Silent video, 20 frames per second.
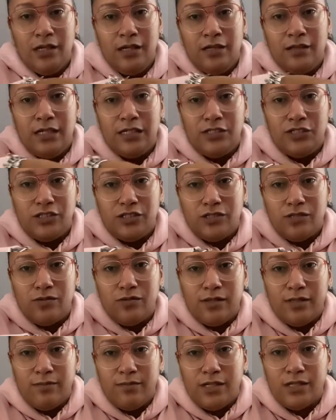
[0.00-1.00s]
They just go
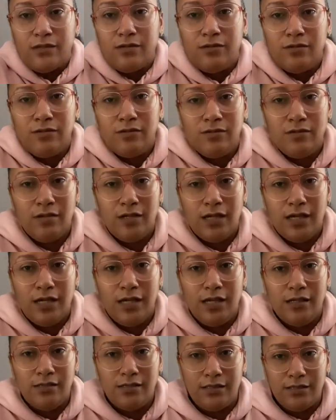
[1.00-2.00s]
in the middle
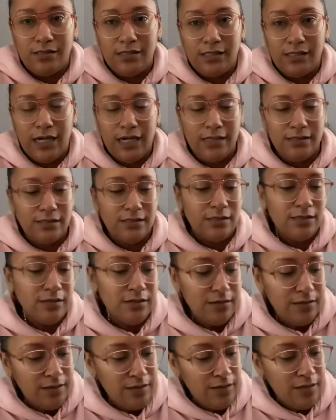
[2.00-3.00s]
and to the sides.
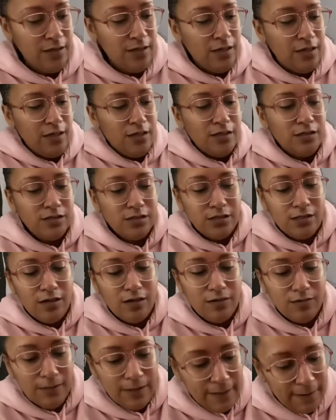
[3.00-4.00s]

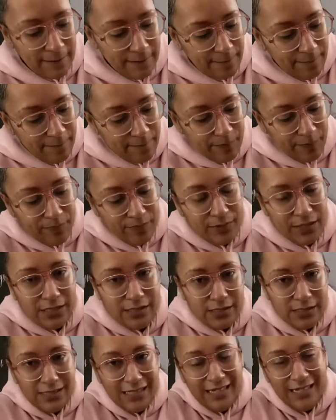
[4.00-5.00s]
So
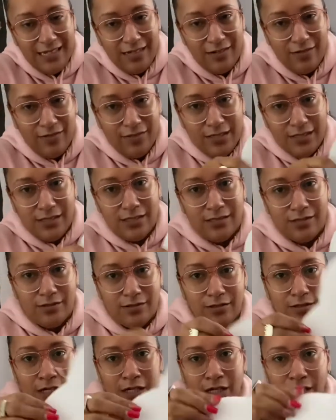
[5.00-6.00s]
let's take out this
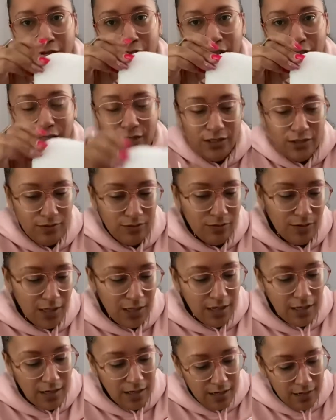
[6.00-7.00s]
little cute
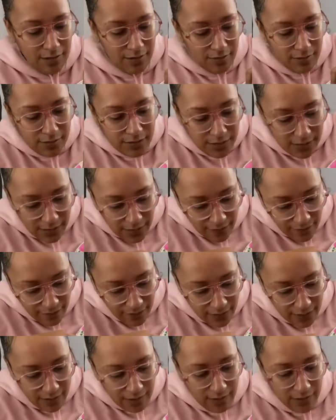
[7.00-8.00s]
heart
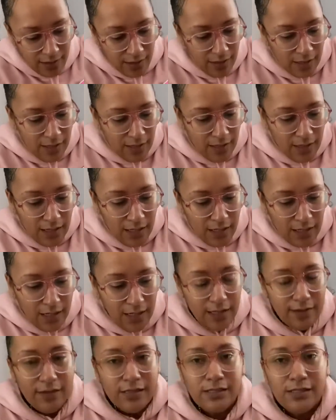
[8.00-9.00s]
stuffing.
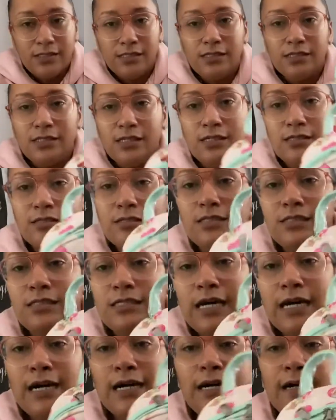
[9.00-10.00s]
And this is the
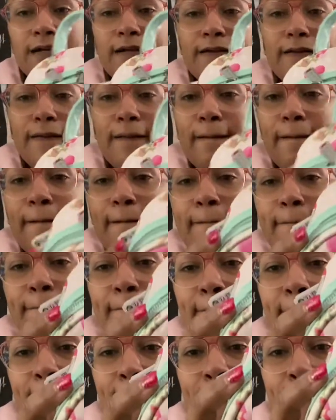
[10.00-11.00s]
inside.
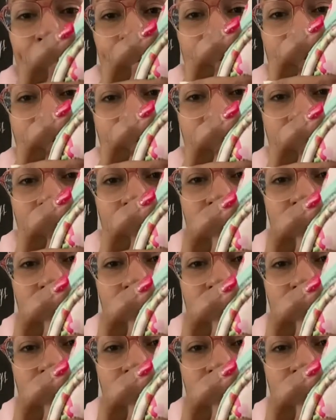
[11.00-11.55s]
Same